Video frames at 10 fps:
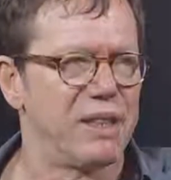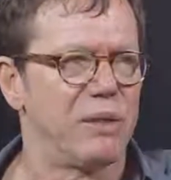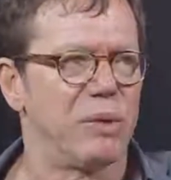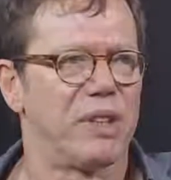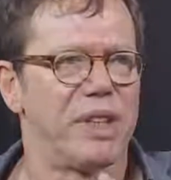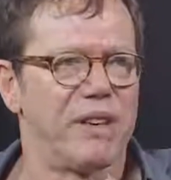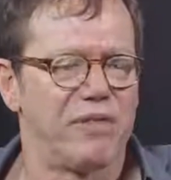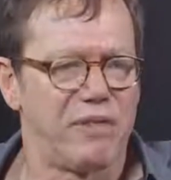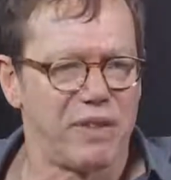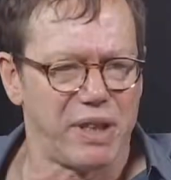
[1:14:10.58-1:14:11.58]
with
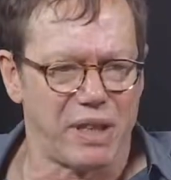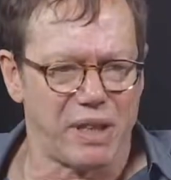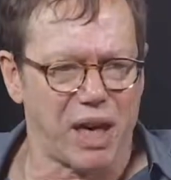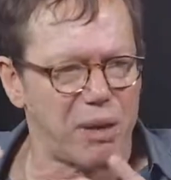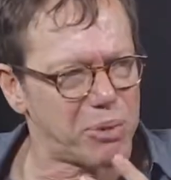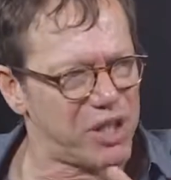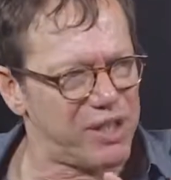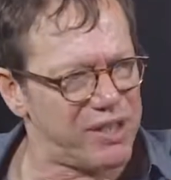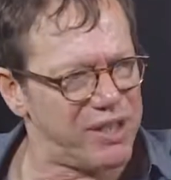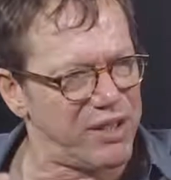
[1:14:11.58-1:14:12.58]
enough
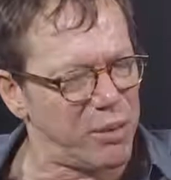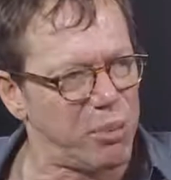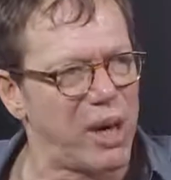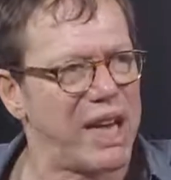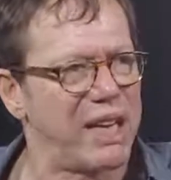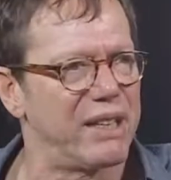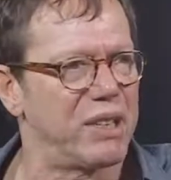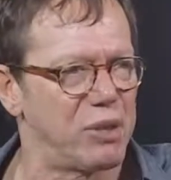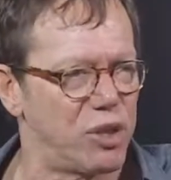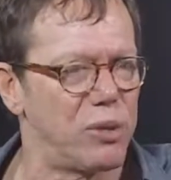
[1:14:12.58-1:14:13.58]
options in your brain
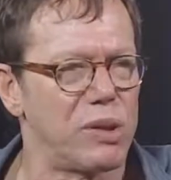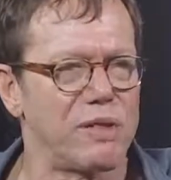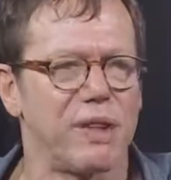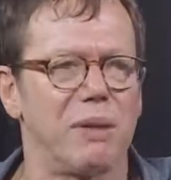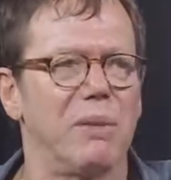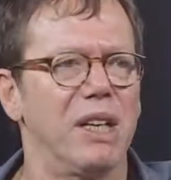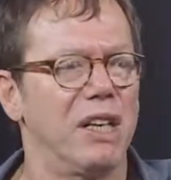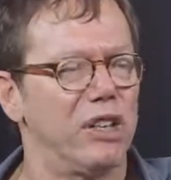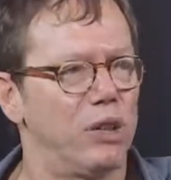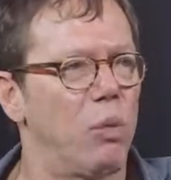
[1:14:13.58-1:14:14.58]
to choose from.
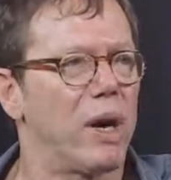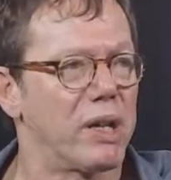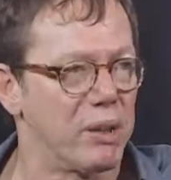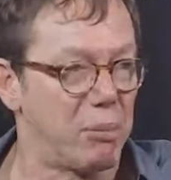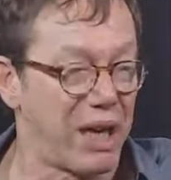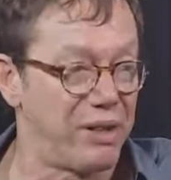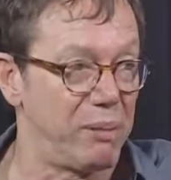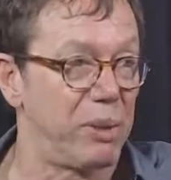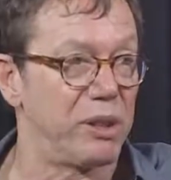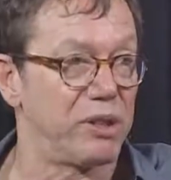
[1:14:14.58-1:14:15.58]
You want to combine
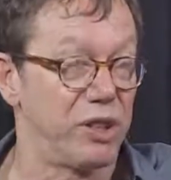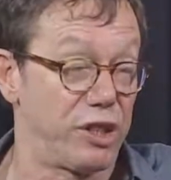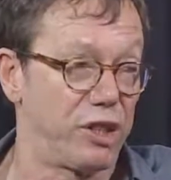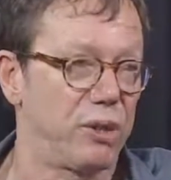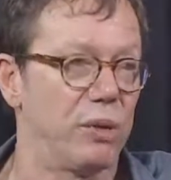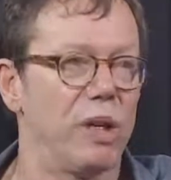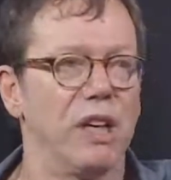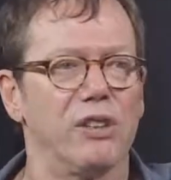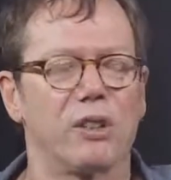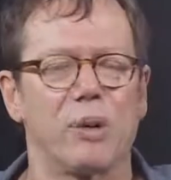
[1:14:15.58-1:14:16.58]
the two.
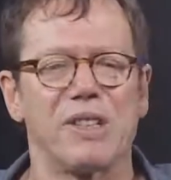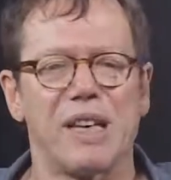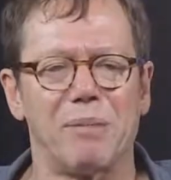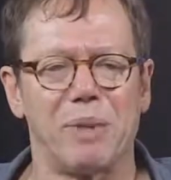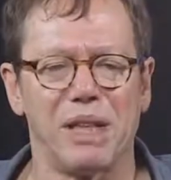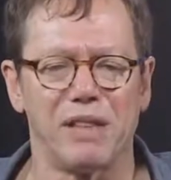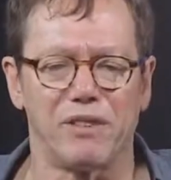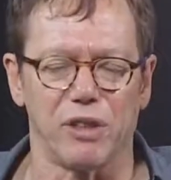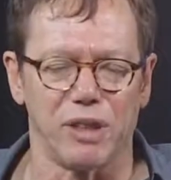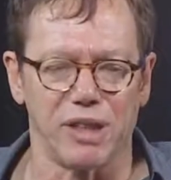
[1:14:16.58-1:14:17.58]
So what does that mean if
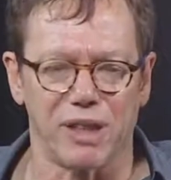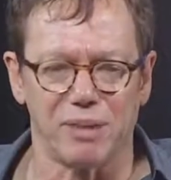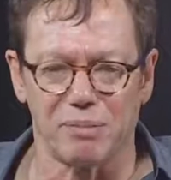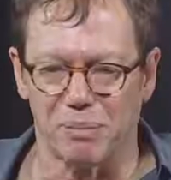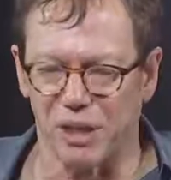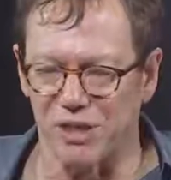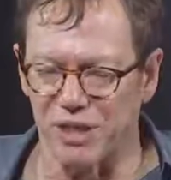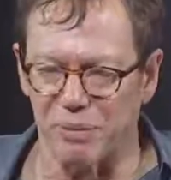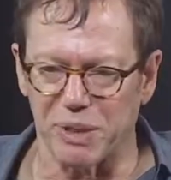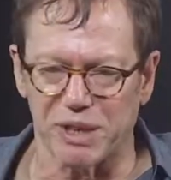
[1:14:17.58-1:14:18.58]
you're a young person in
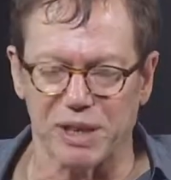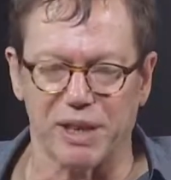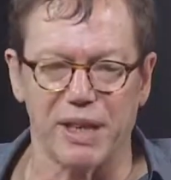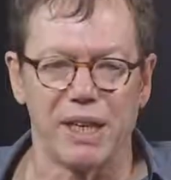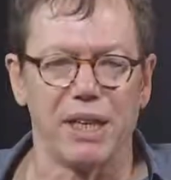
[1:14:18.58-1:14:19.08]
the military?